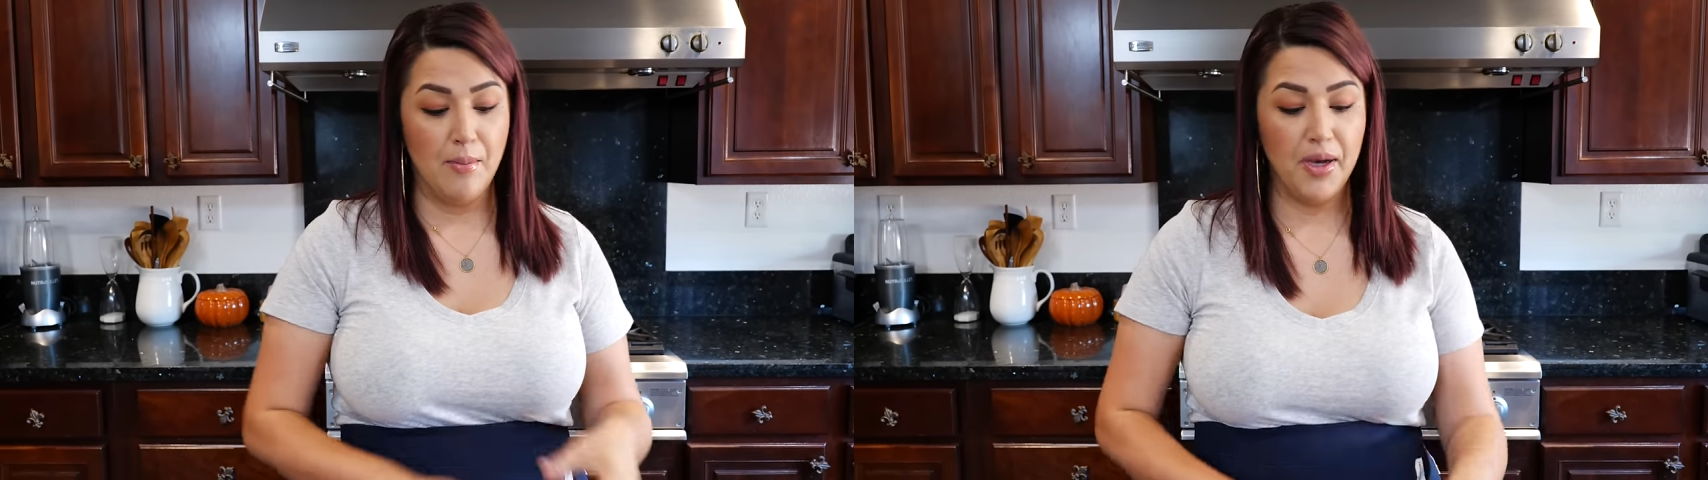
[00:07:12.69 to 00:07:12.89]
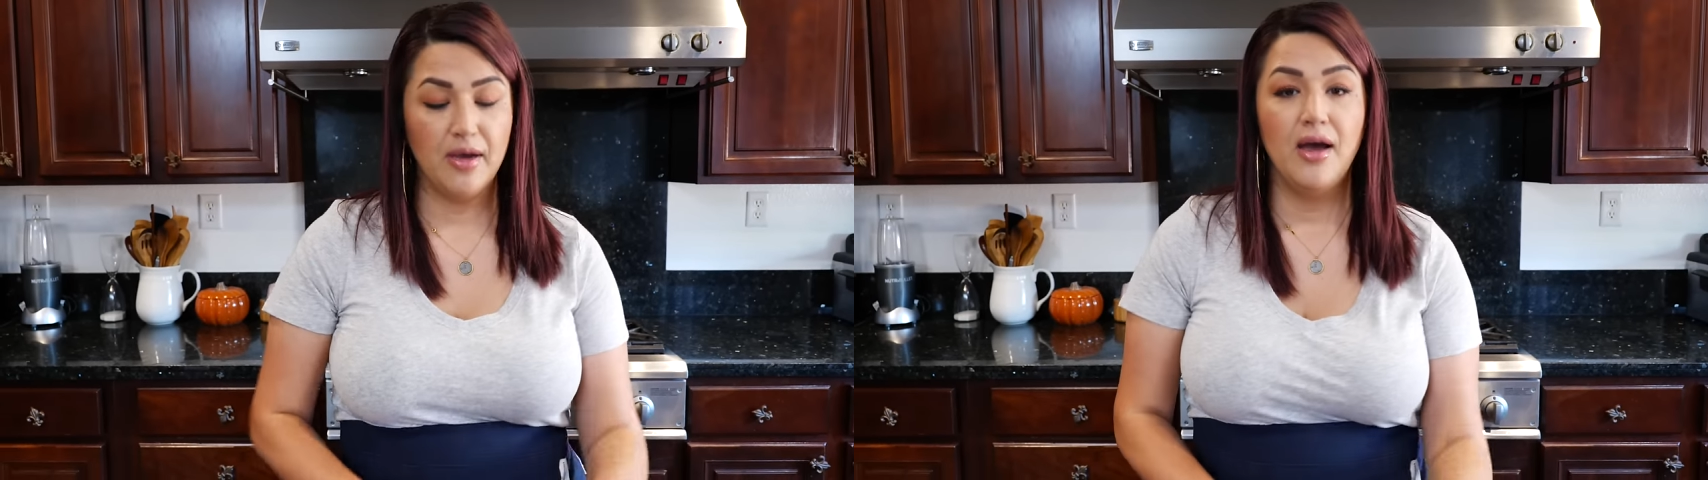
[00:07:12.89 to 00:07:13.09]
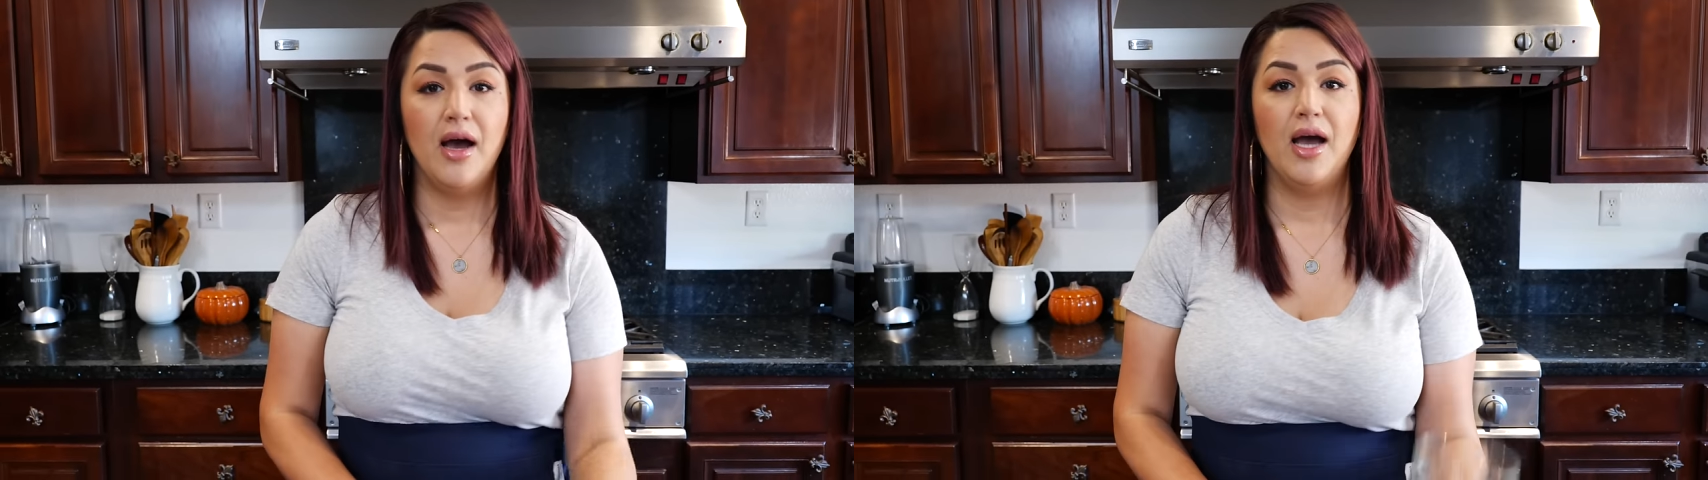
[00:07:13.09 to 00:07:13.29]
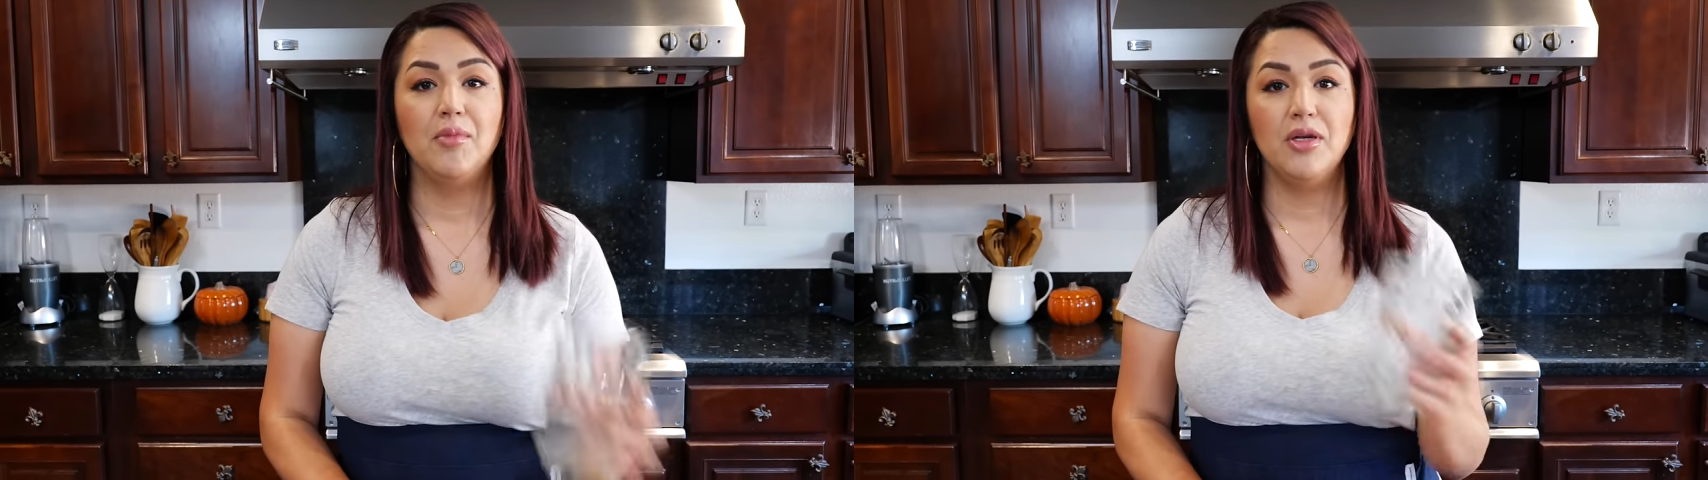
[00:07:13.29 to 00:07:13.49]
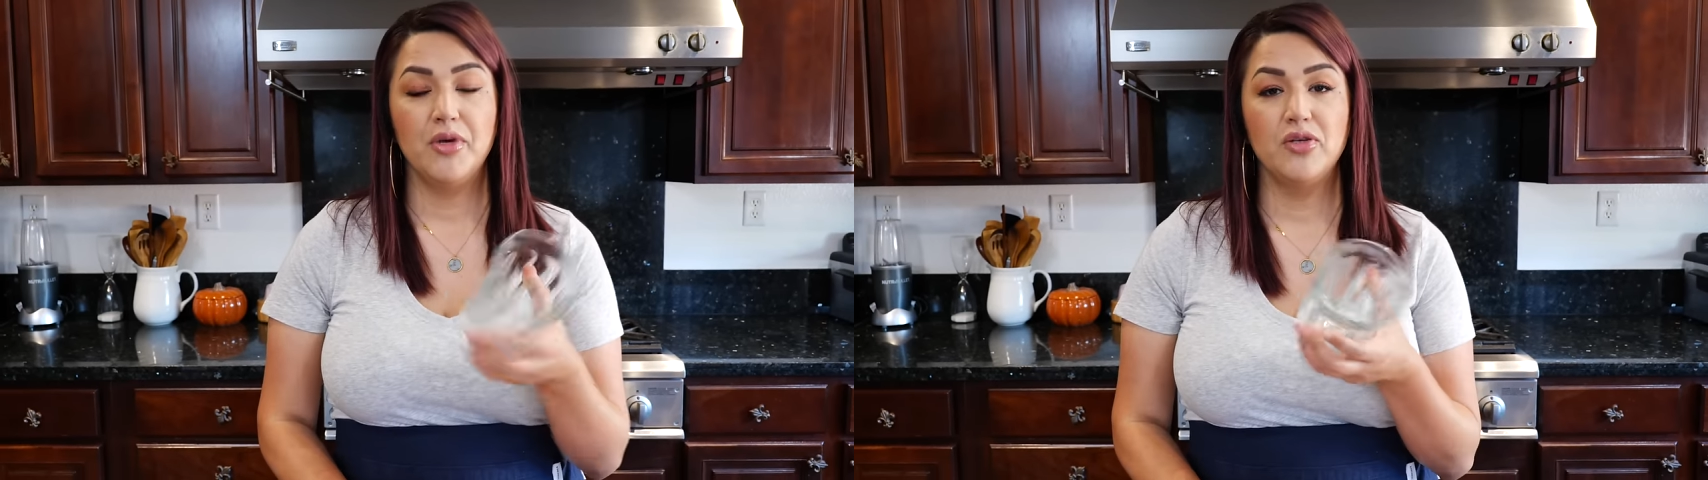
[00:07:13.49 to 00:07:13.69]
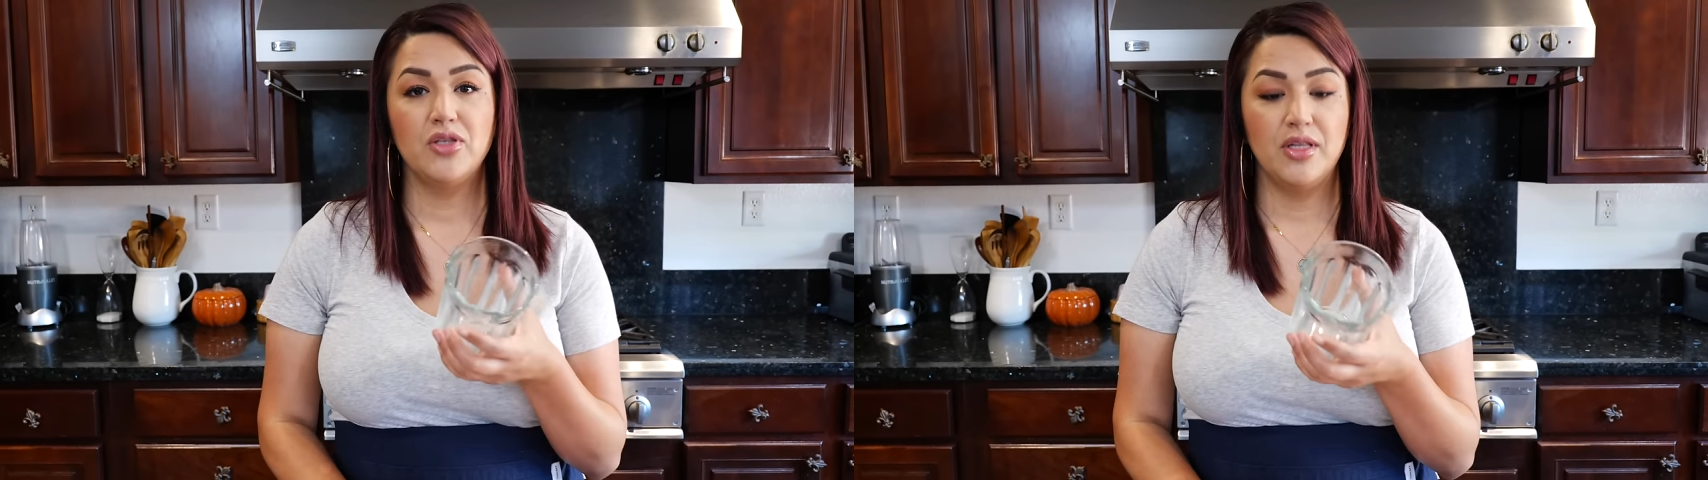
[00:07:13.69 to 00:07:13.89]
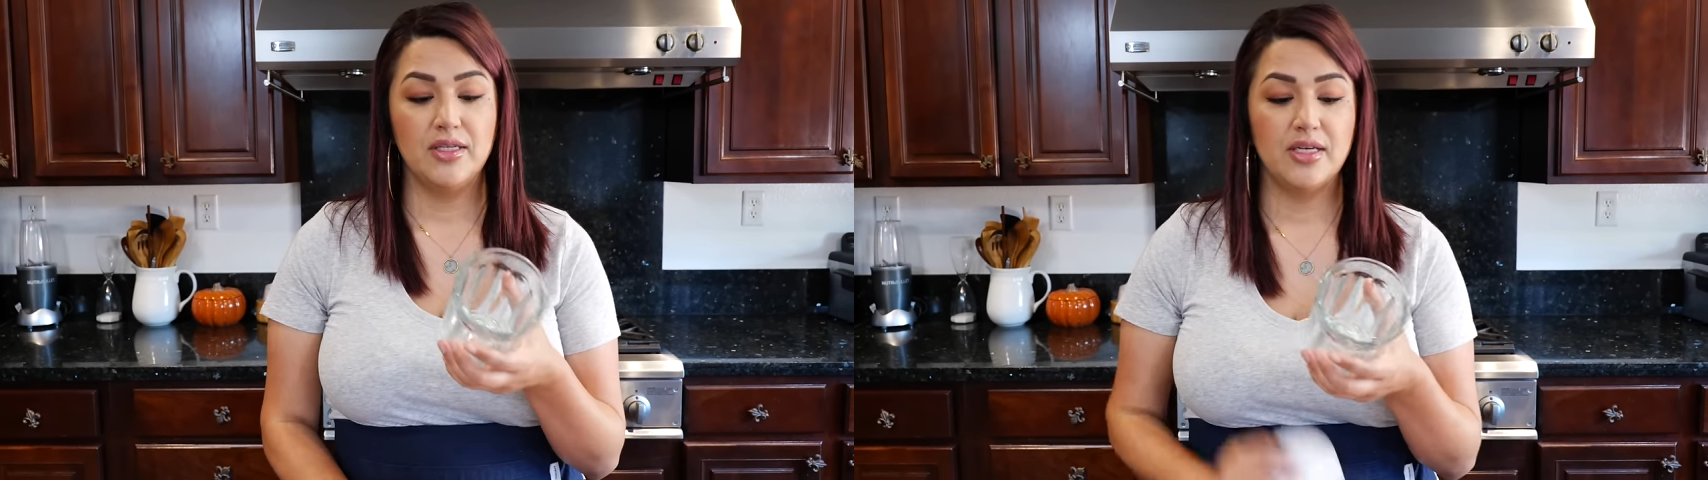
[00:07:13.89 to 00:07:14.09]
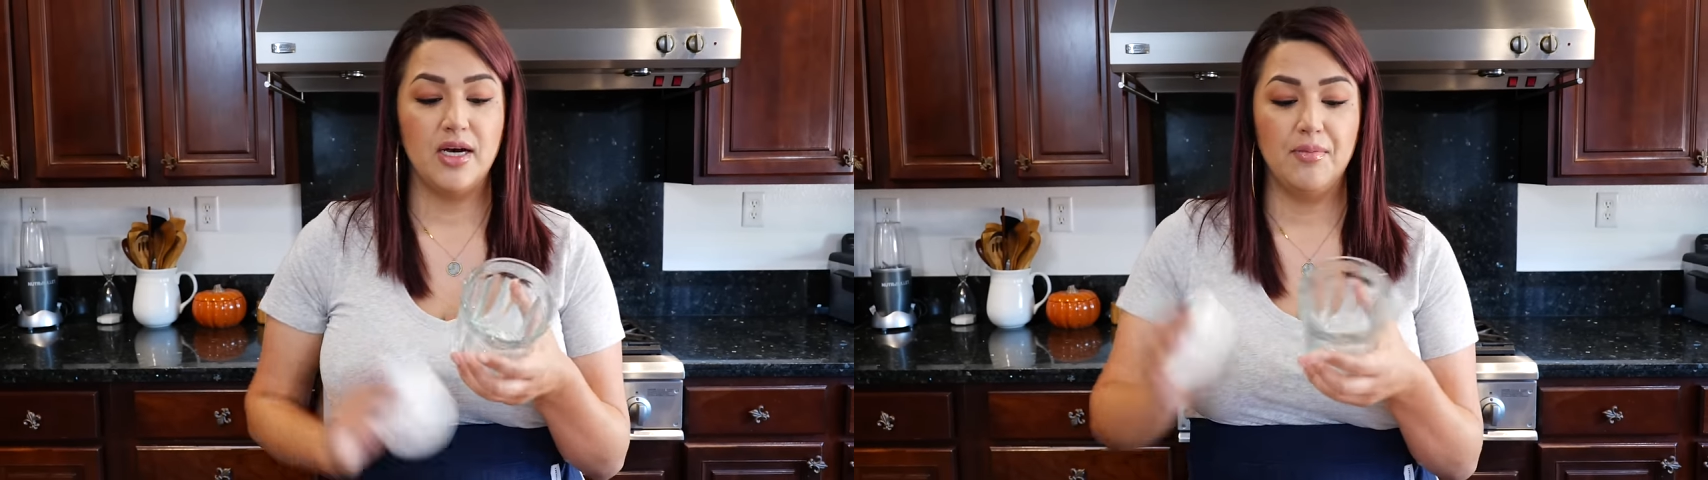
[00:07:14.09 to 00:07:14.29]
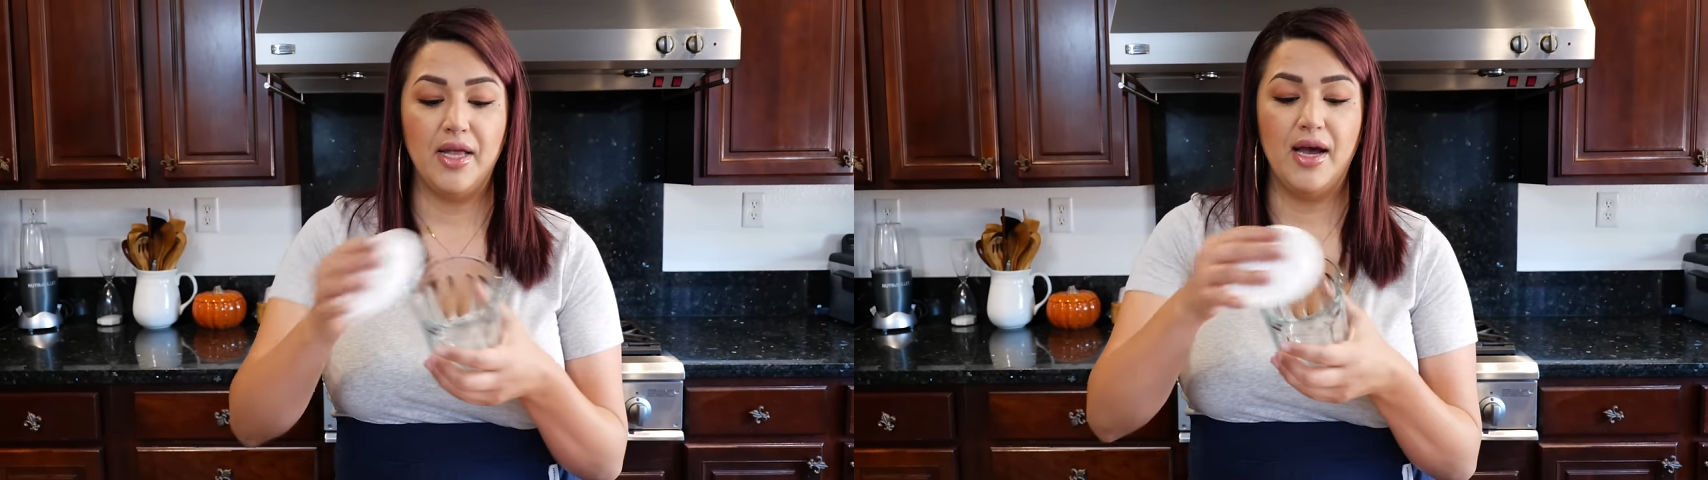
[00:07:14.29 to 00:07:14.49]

But I'm going to be using this cup